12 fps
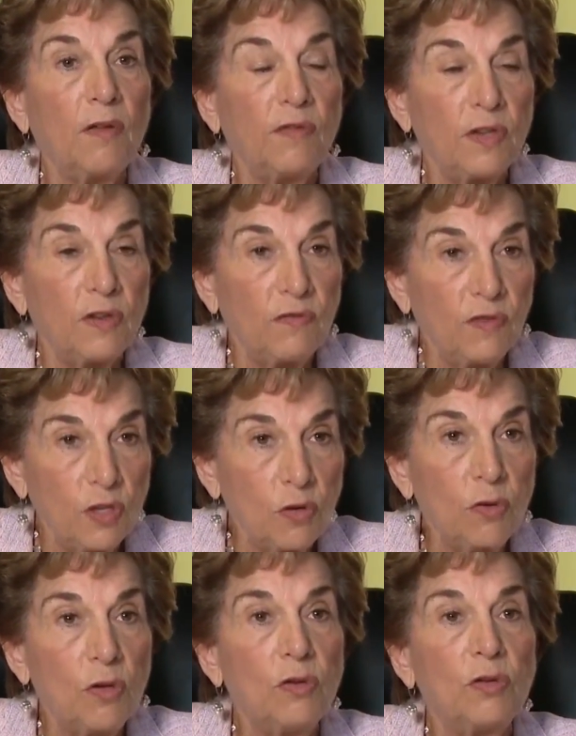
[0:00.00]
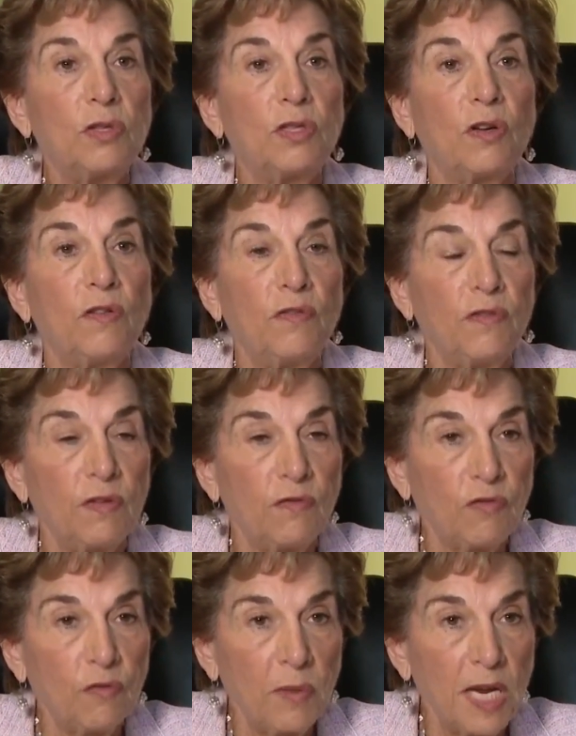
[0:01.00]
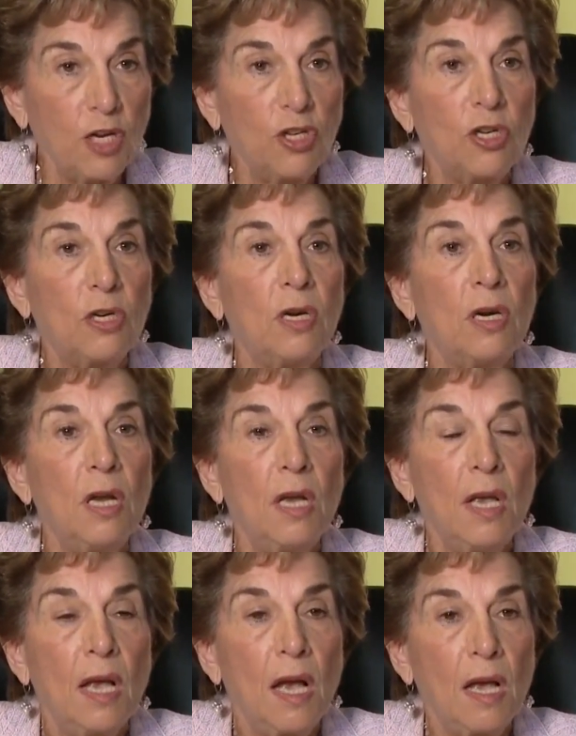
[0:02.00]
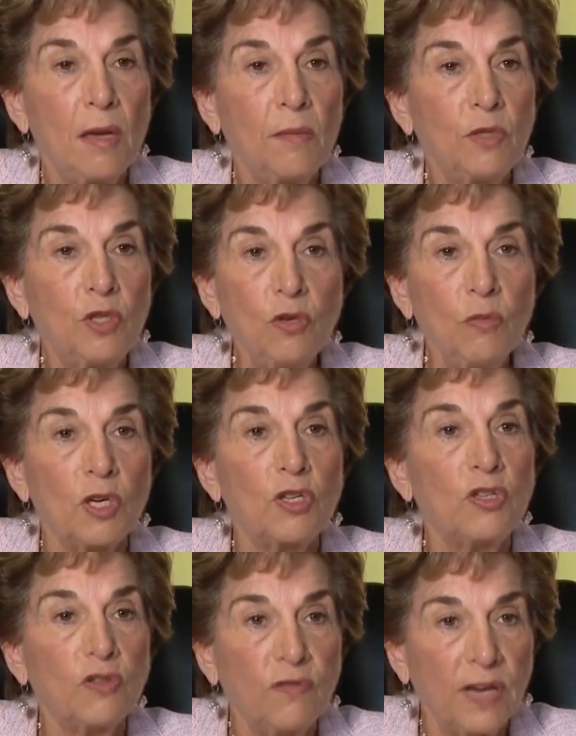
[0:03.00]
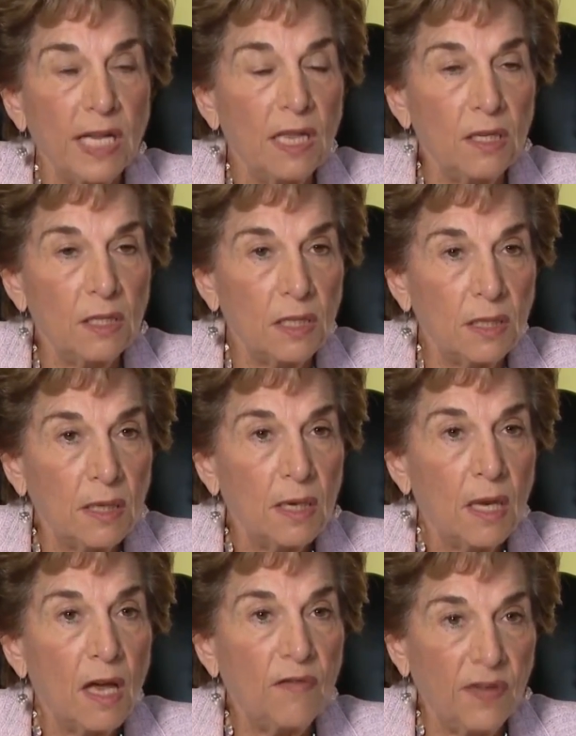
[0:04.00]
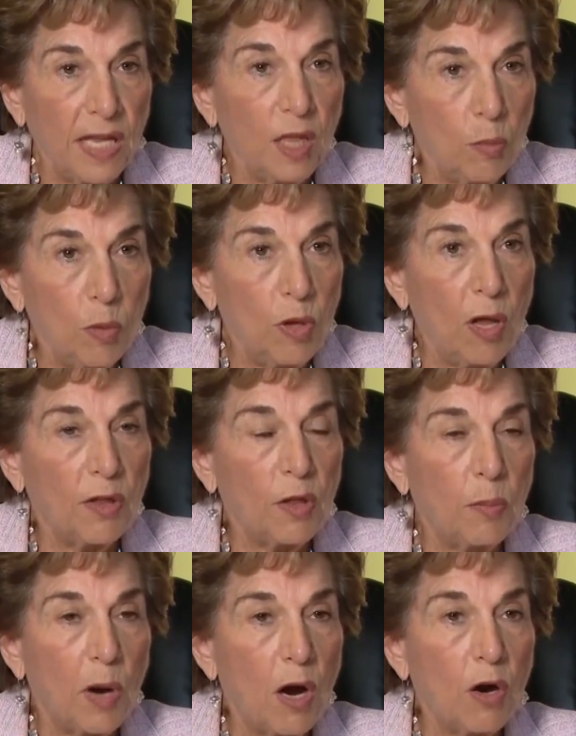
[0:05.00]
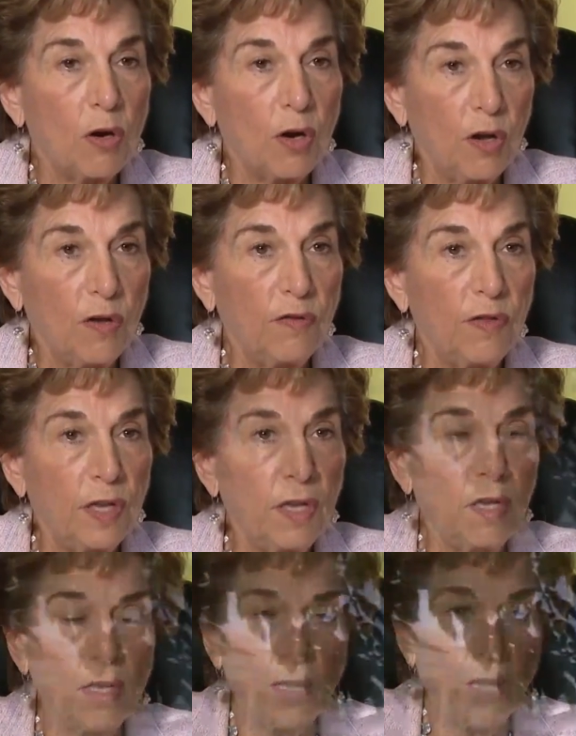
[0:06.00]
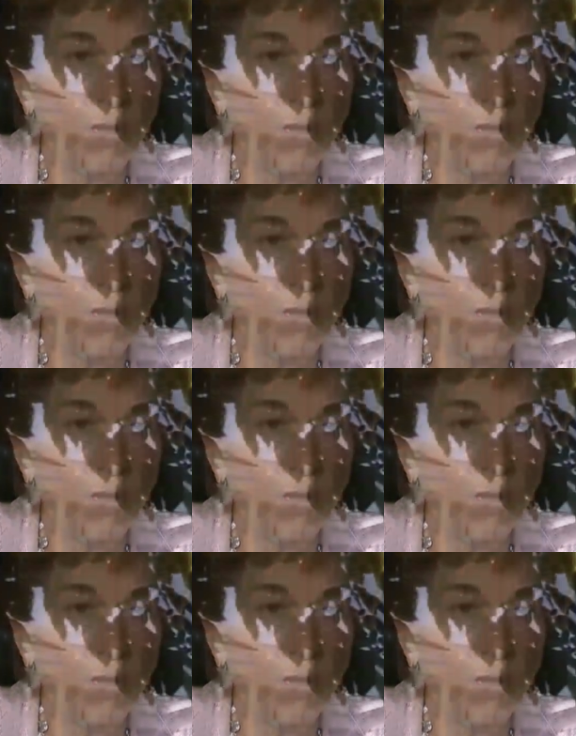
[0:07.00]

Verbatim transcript: of individuals, of information, too much surveillance available on the part of the